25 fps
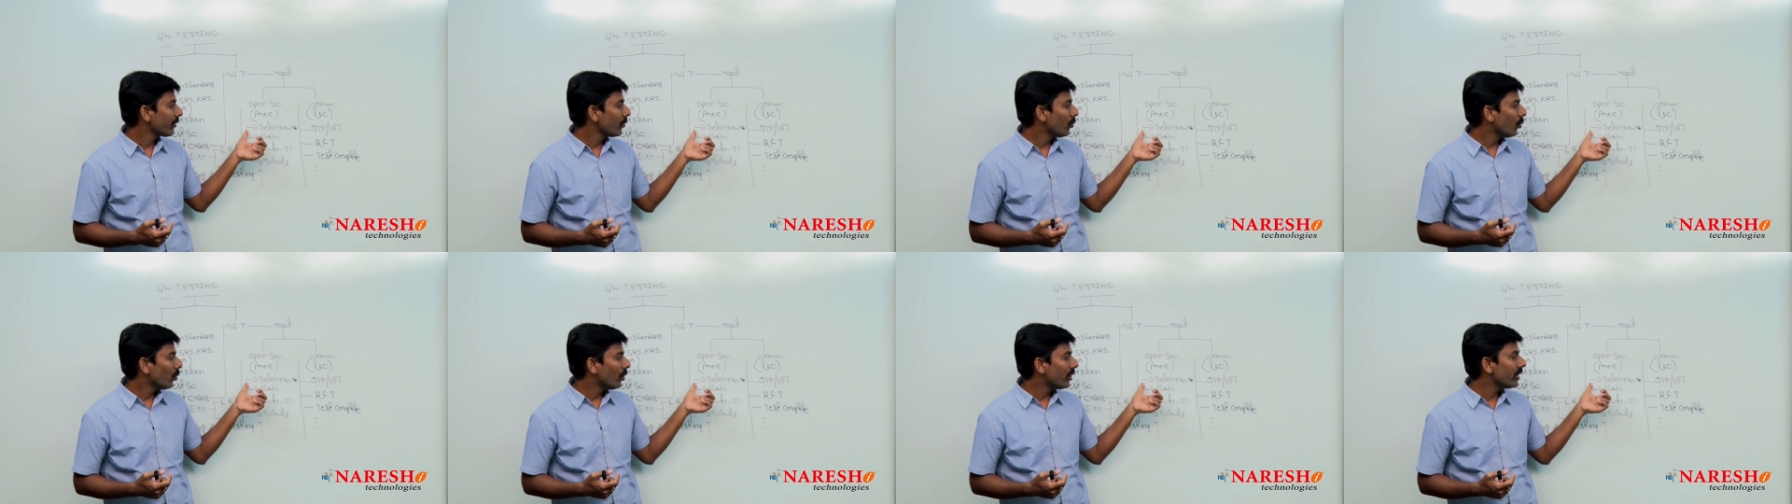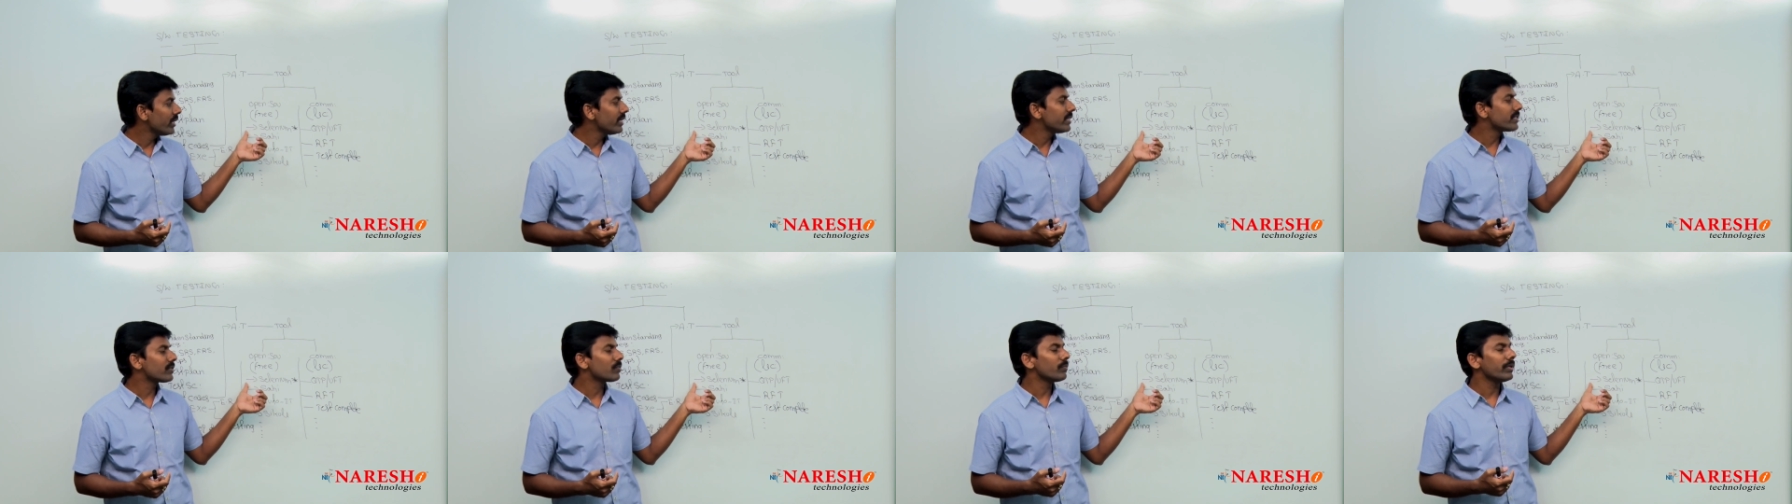
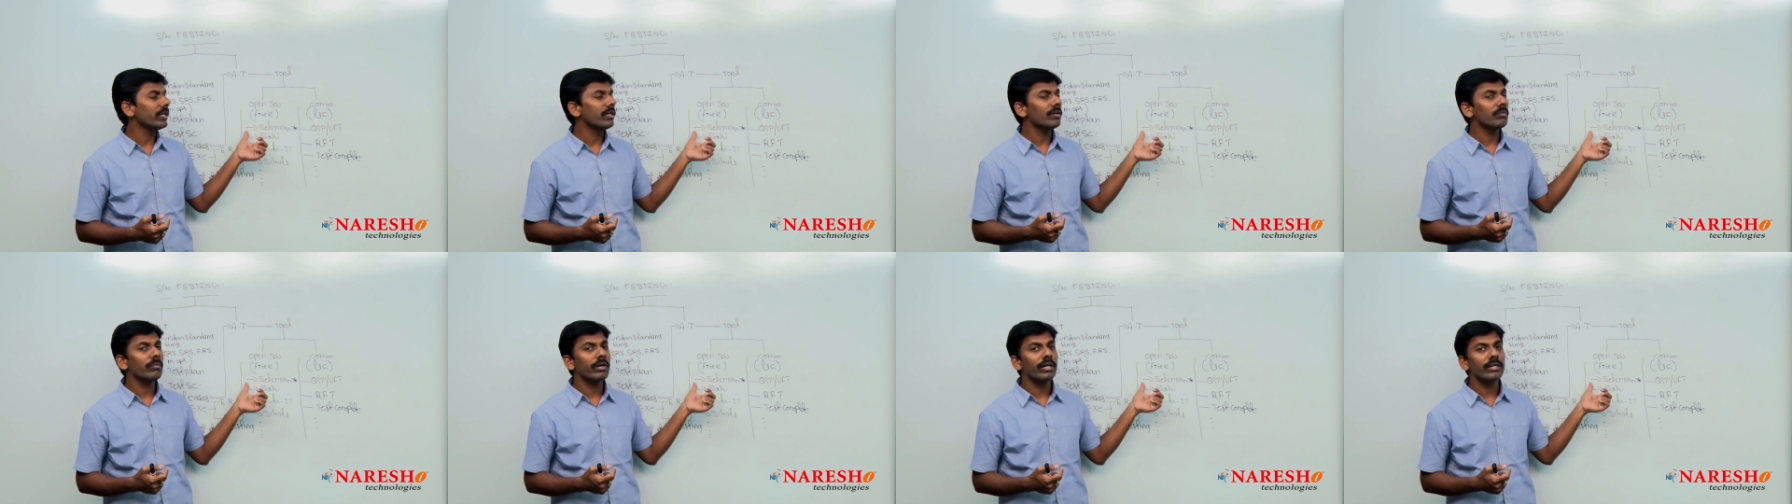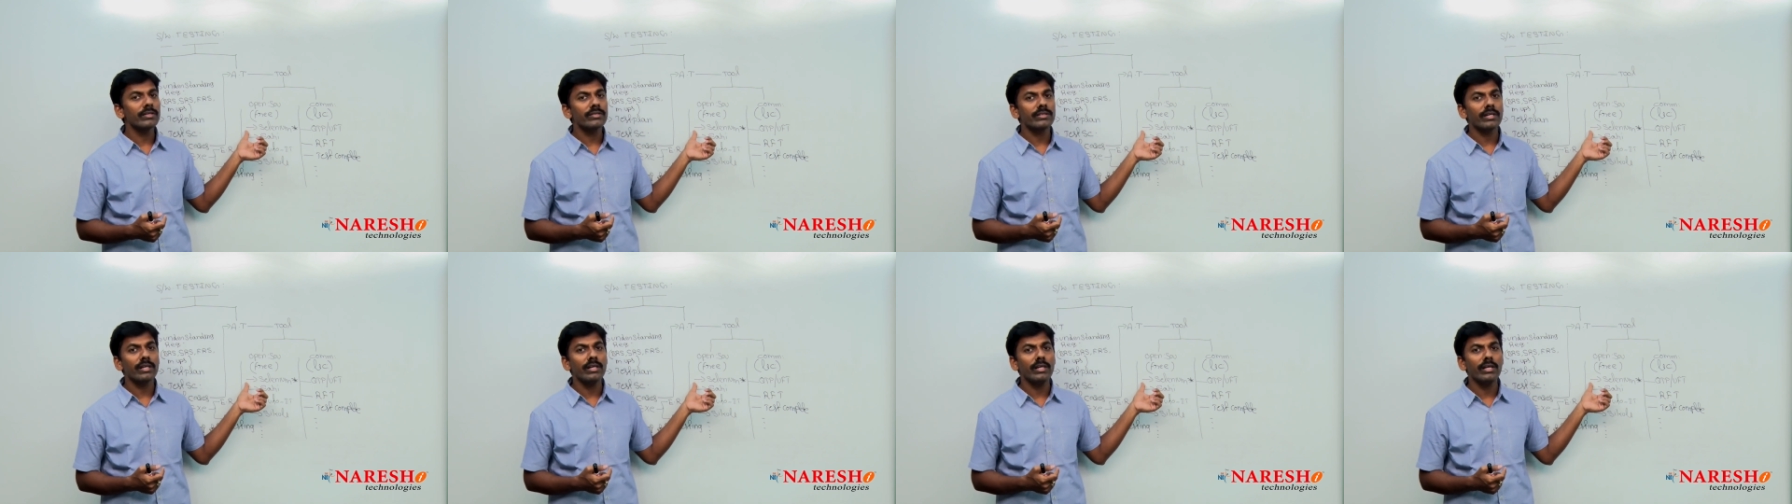what is mean
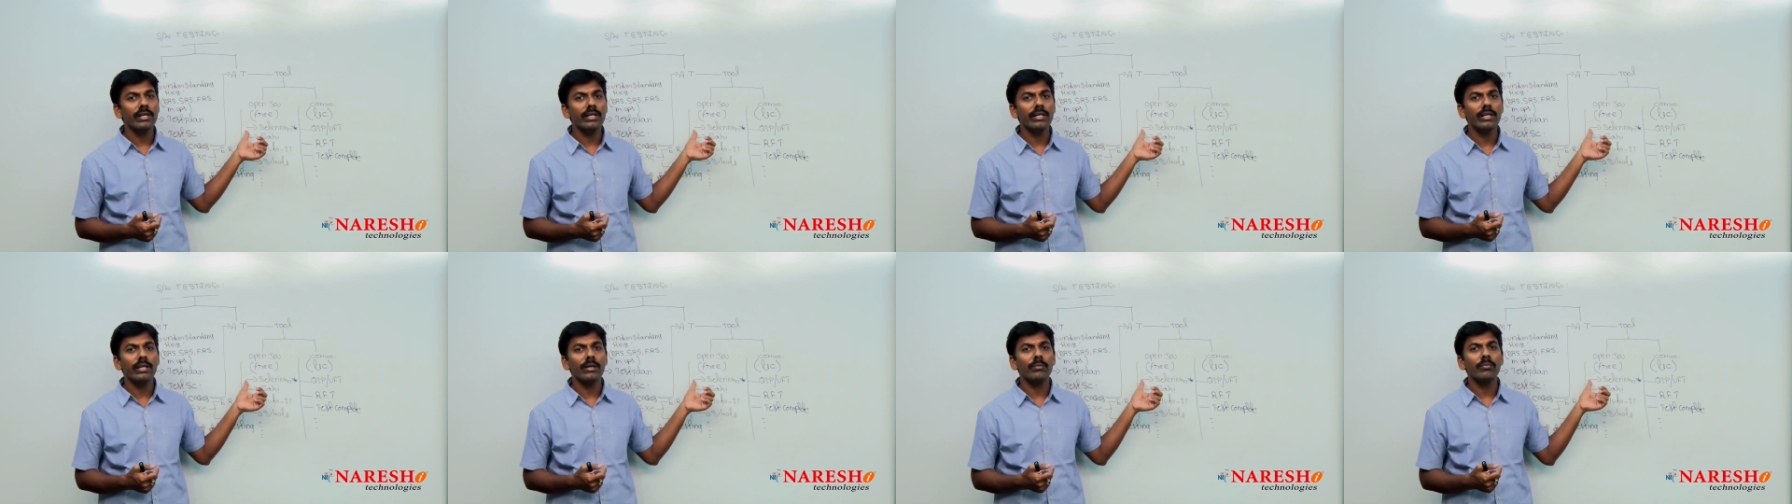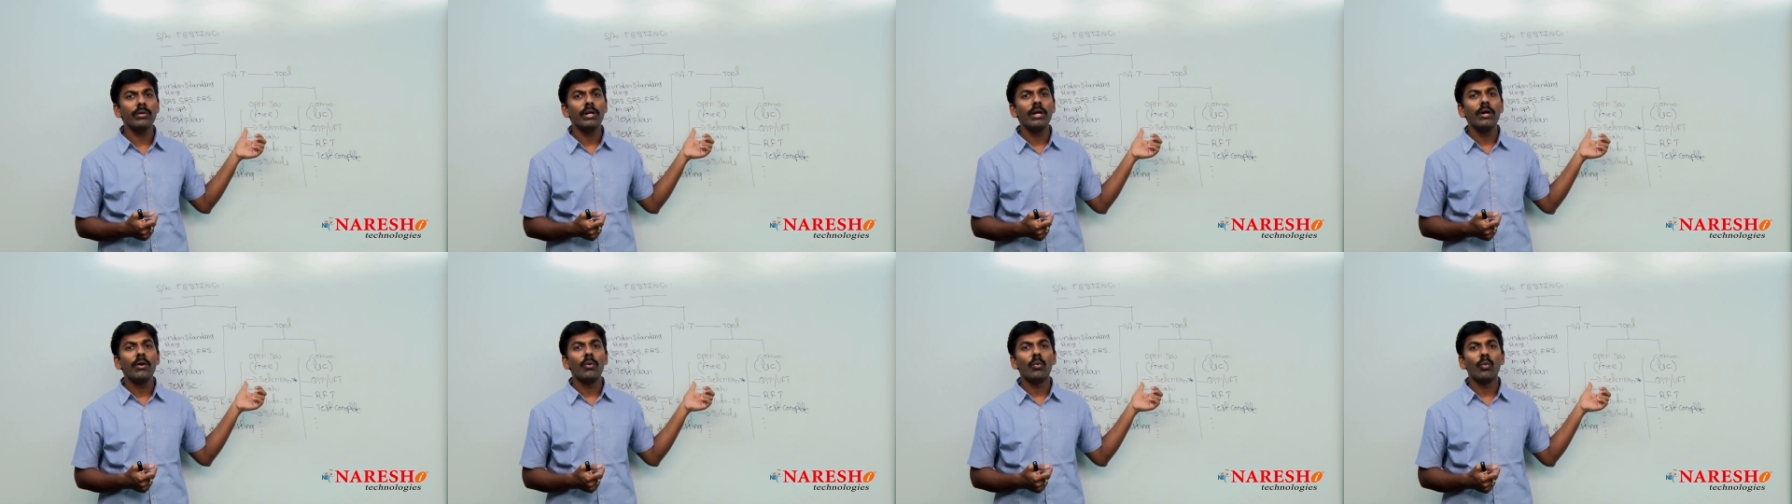by selenium,